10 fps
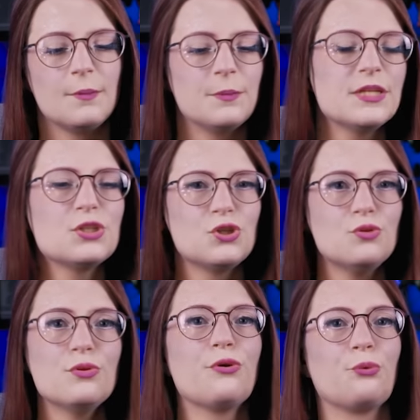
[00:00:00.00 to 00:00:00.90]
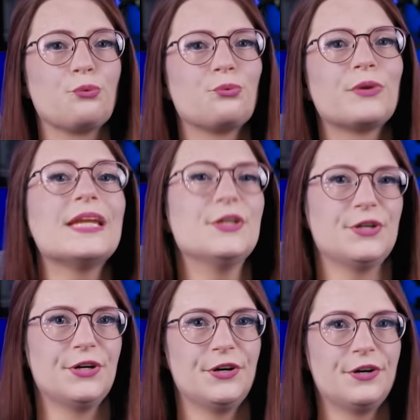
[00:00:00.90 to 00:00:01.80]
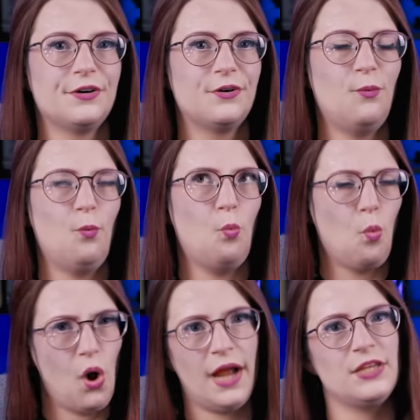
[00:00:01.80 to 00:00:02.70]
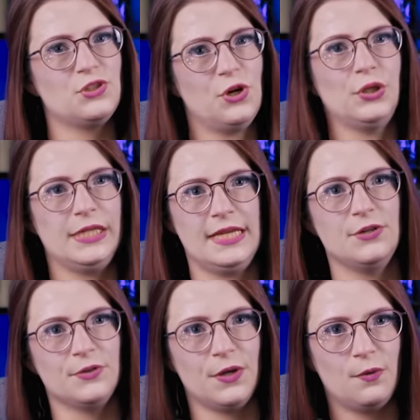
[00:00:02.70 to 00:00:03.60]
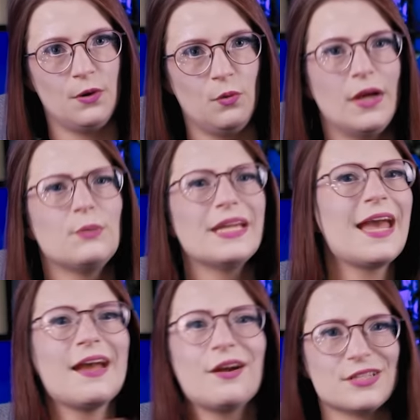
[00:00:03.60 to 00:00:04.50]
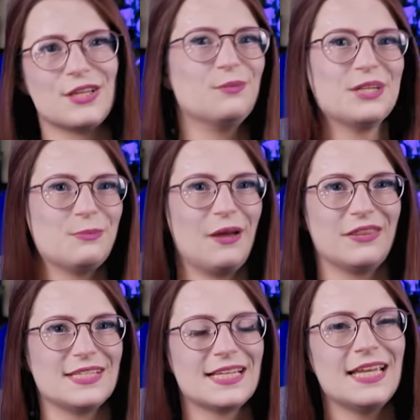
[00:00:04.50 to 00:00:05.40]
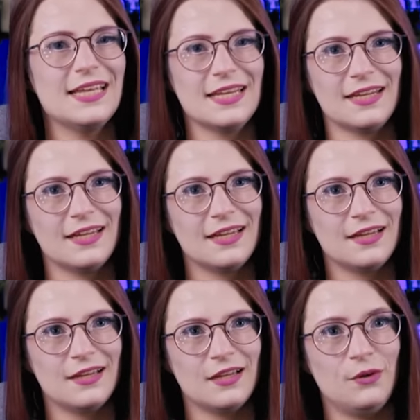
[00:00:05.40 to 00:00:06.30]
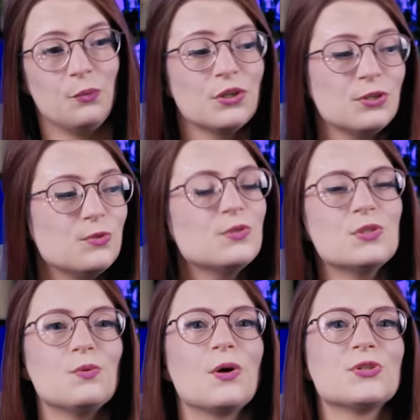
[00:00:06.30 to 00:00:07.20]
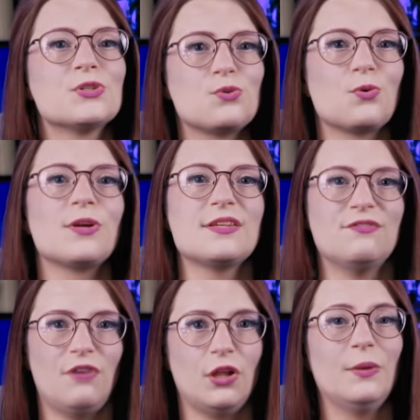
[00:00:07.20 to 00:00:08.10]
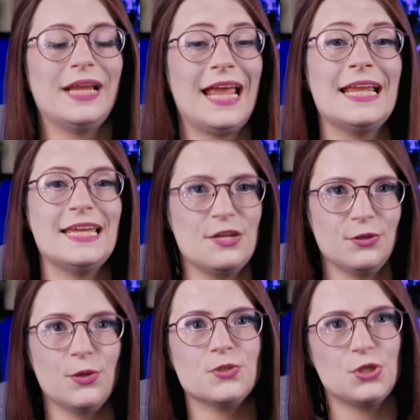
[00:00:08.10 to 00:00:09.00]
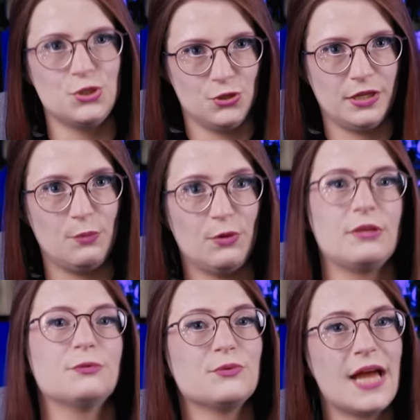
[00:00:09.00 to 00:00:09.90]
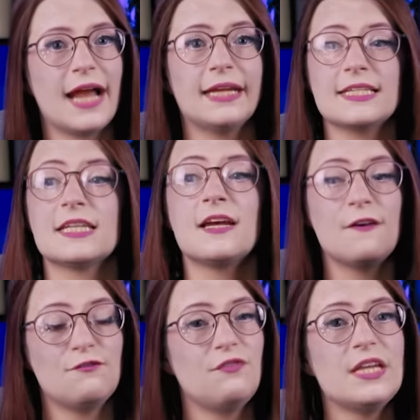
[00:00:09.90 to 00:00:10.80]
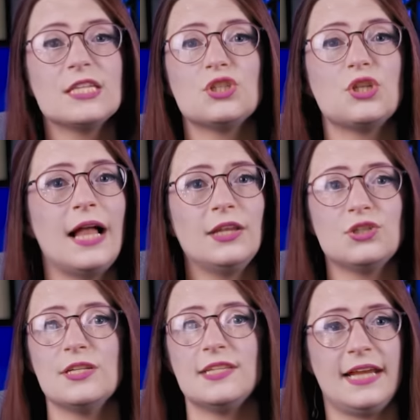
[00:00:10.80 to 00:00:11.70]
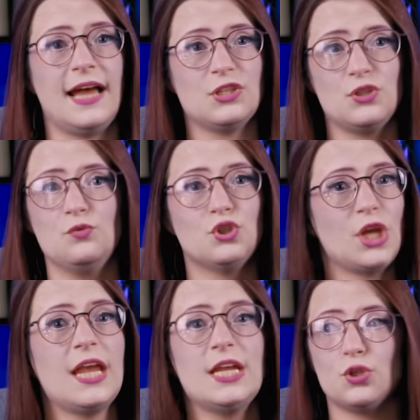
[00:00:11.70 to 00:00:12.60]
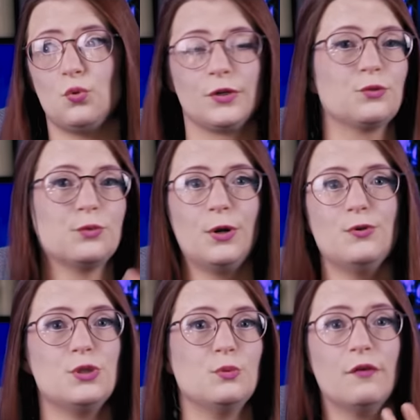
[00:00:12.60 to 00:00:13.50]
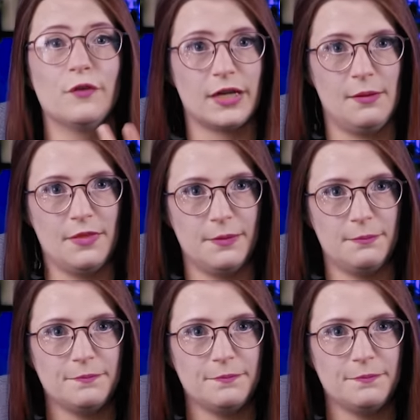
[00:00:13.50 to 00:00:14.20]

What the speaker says: But to the reader, why is Charlie a hero? Why do we care so much about this kid? We're used to our stories following a hero's journey, where the protagonist faces challenges and has to change or grow to overcome them.